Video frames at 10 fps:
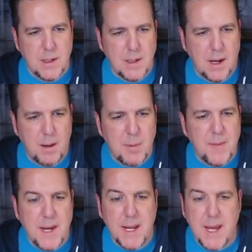Uh, but
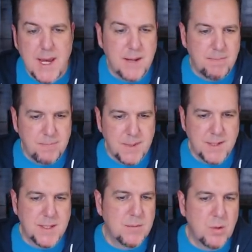then again,
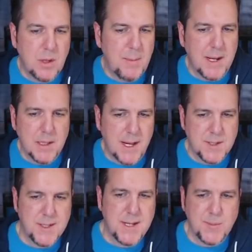it didn't really make a lot
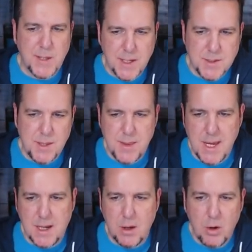of sense, because you
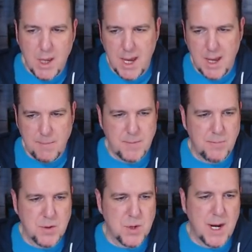think, okay,
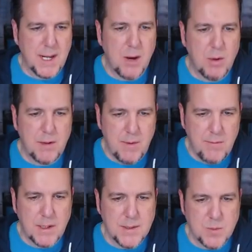if you're trying to get rid of
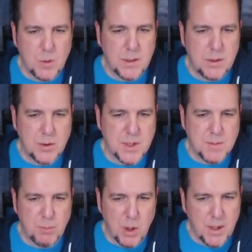evidence, wouldn't you
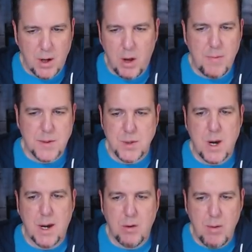just burn it all in the
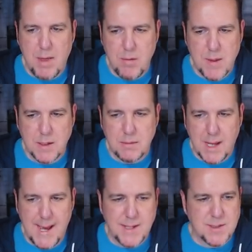truck rather than
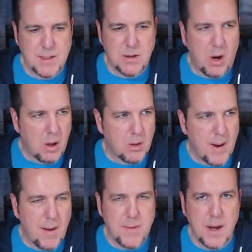cast it all
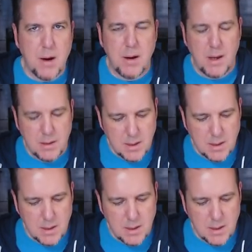around the area?